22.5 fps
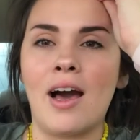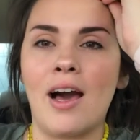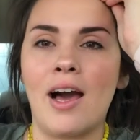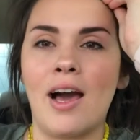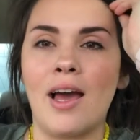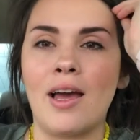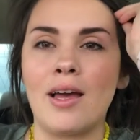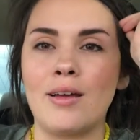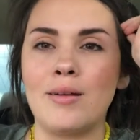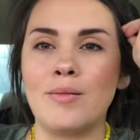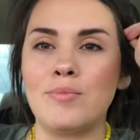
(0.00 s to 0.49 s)

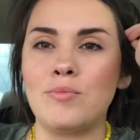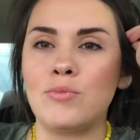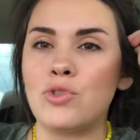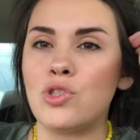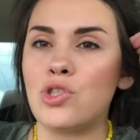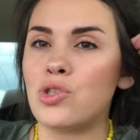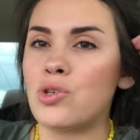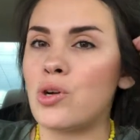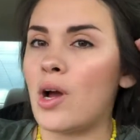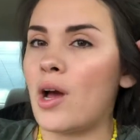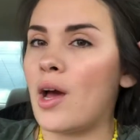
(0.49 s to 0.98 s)

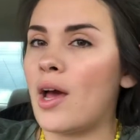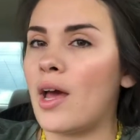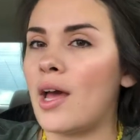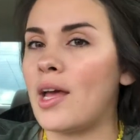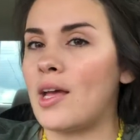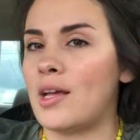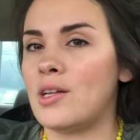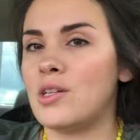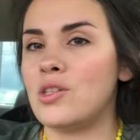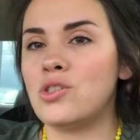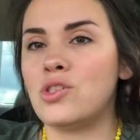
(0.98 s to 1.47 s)
I'm
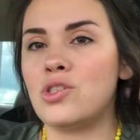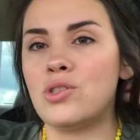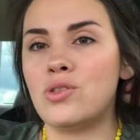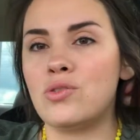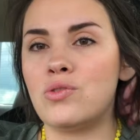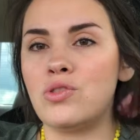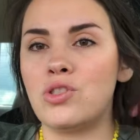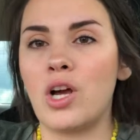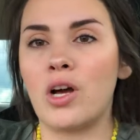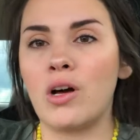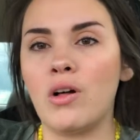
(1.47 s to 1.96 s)
trying
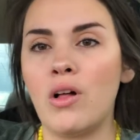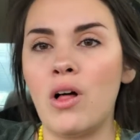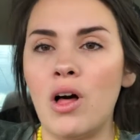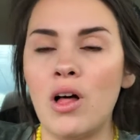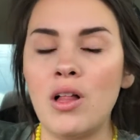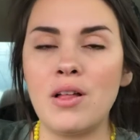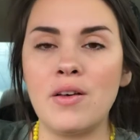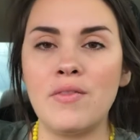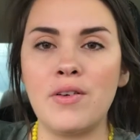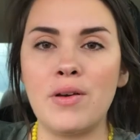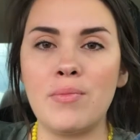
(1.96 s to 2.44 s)
to juggle
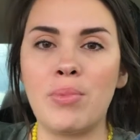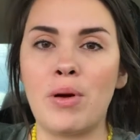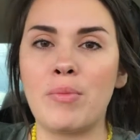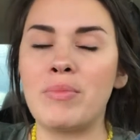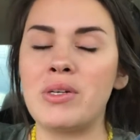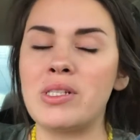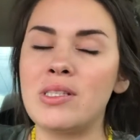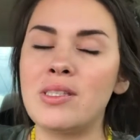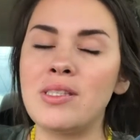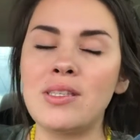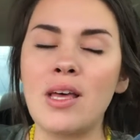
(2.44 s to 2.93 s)
all of it by
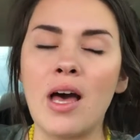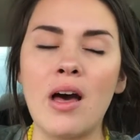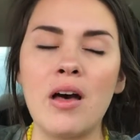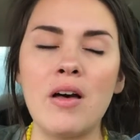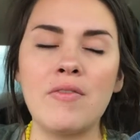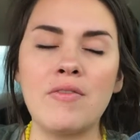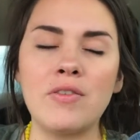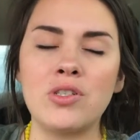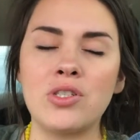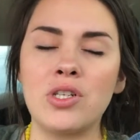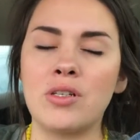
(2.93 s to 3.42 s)

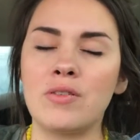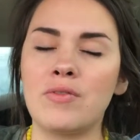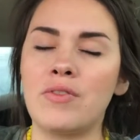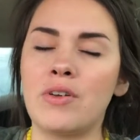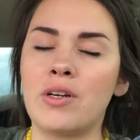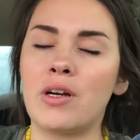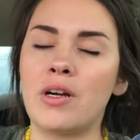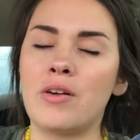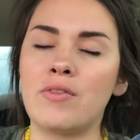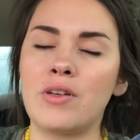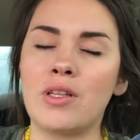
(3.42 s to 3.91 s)
myself and trying to
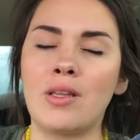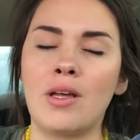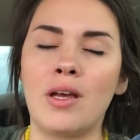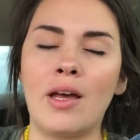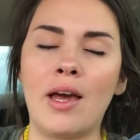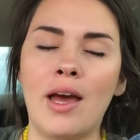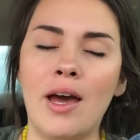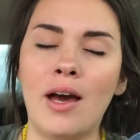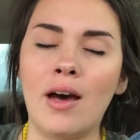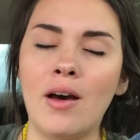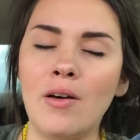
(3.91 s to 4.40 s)
figure
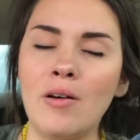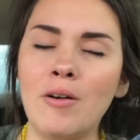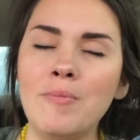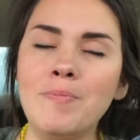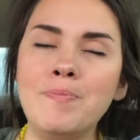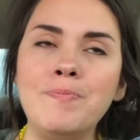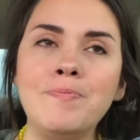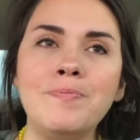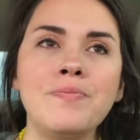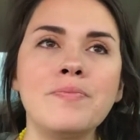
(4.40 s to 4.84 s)
everything out.